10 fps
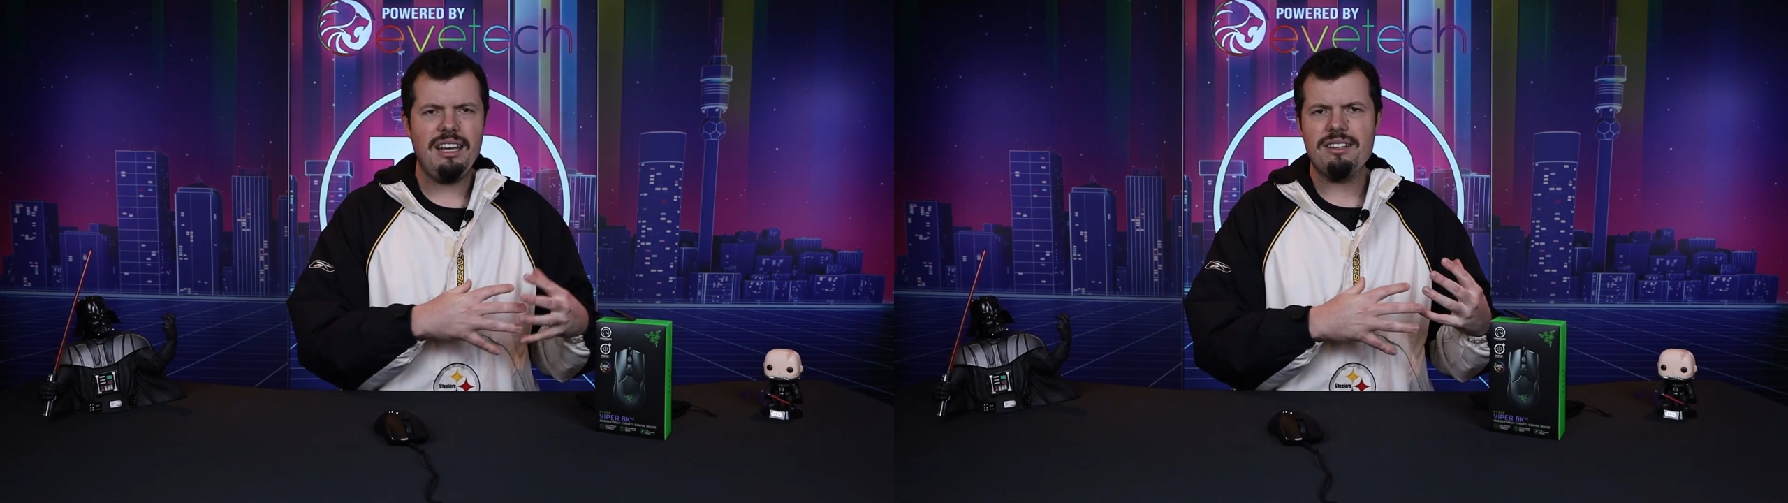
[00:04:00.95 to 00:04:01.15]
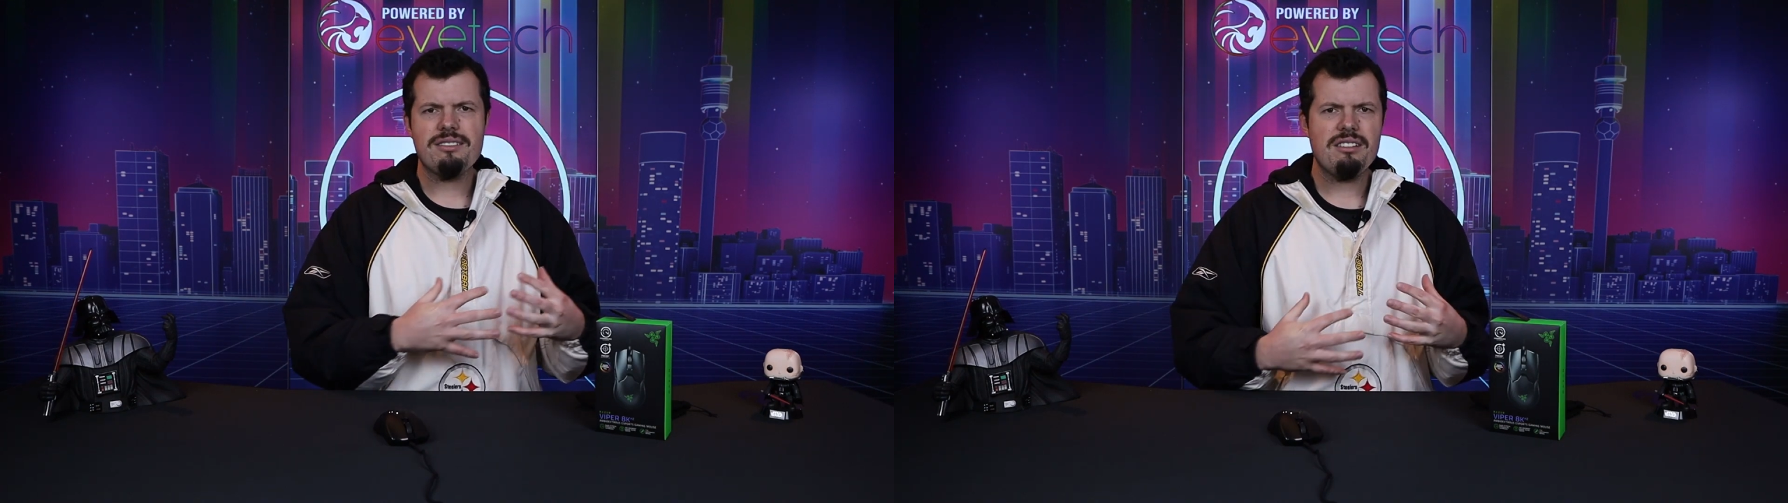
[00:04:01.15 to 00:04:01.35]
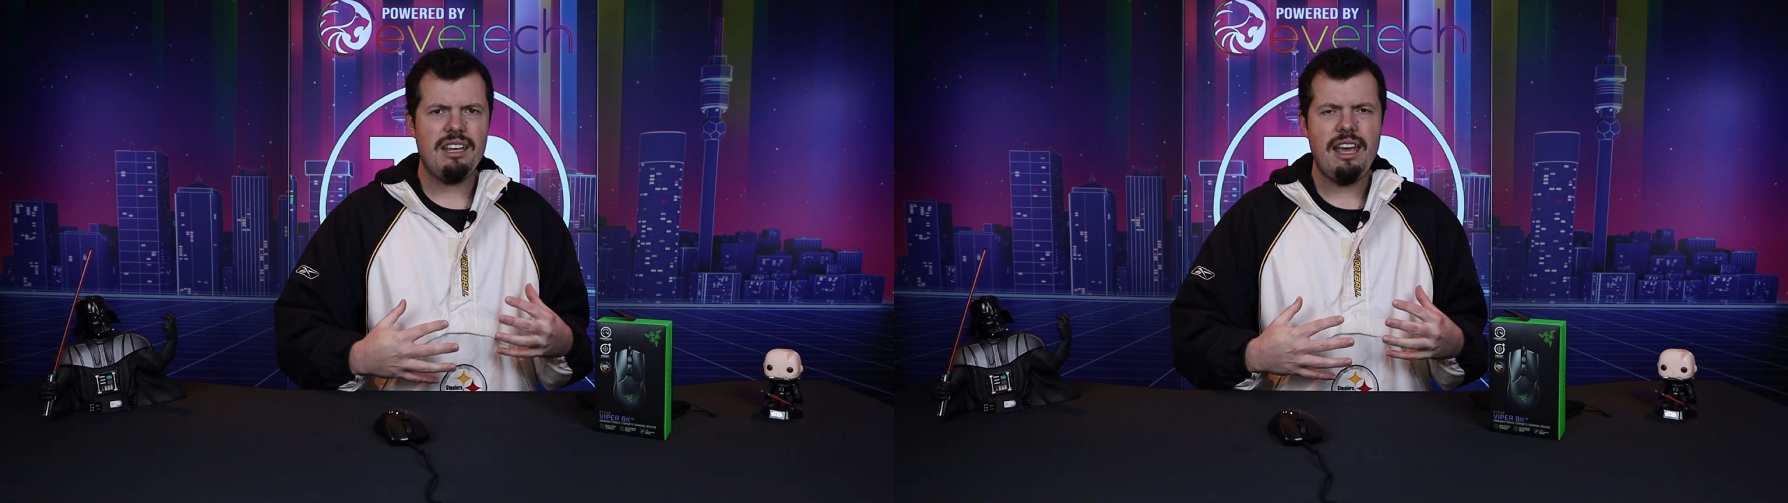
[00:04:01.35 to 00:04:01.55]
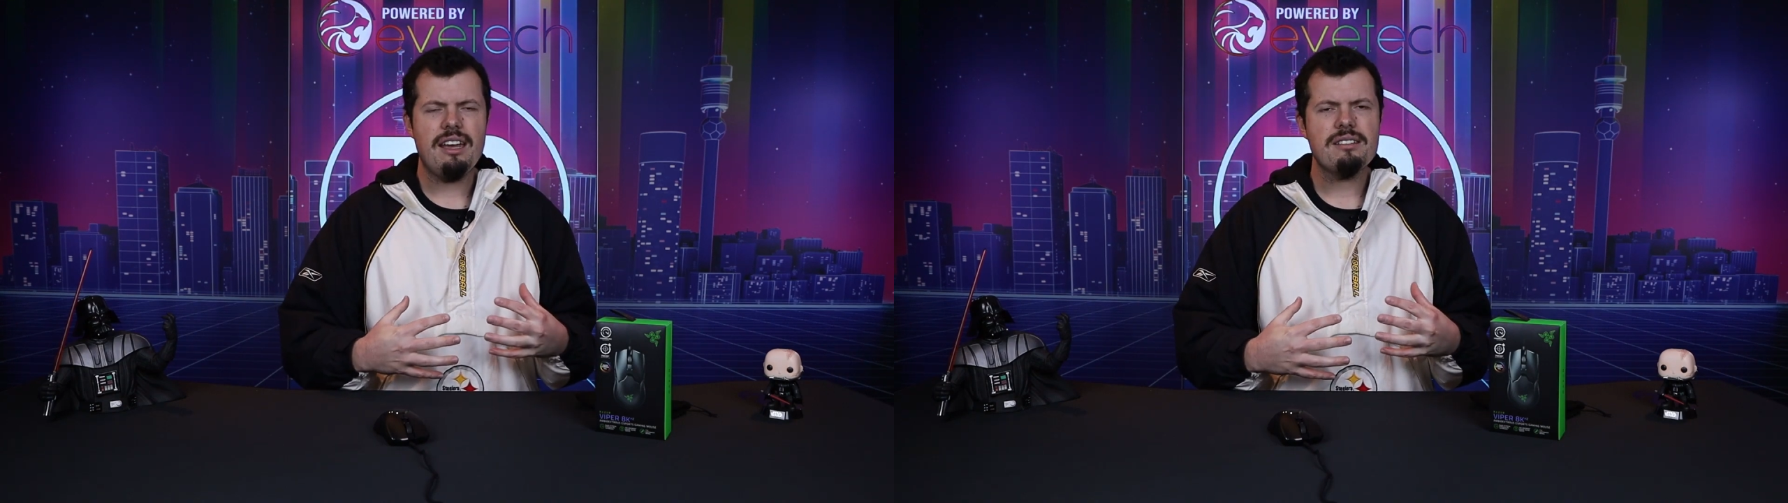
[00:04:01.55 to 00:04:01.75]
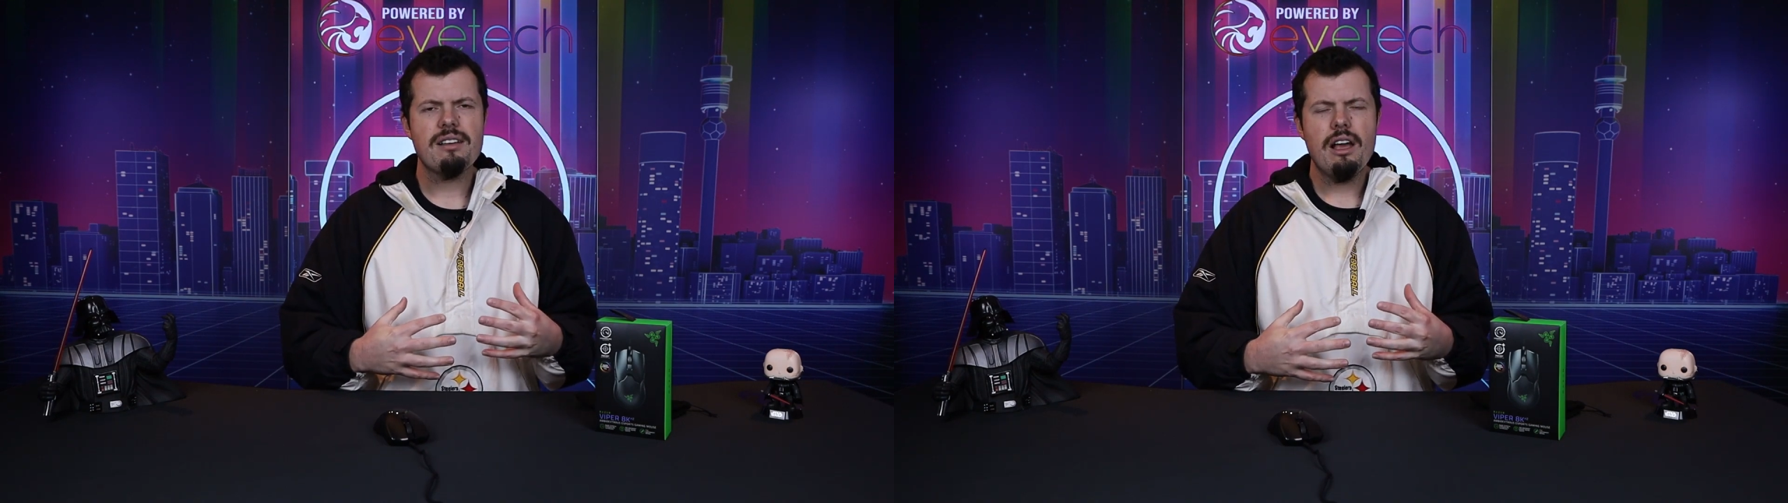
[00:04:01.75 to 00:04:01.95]
in
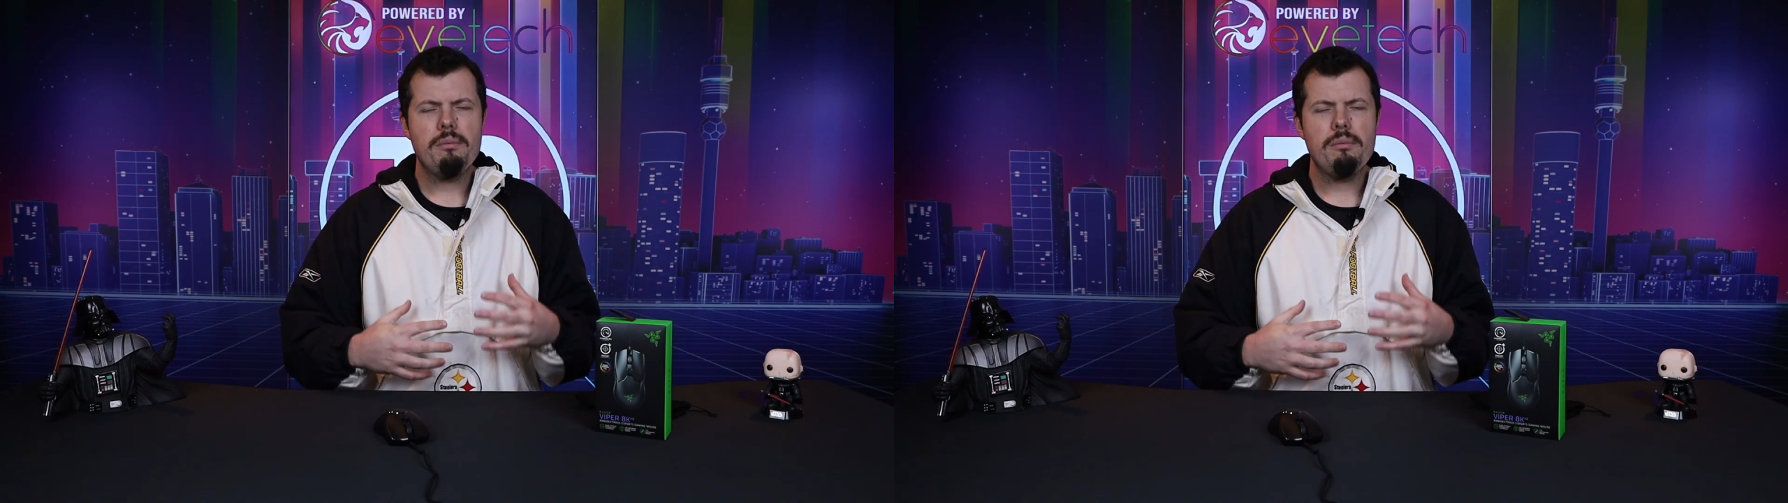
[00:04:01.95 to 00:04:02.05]
CS,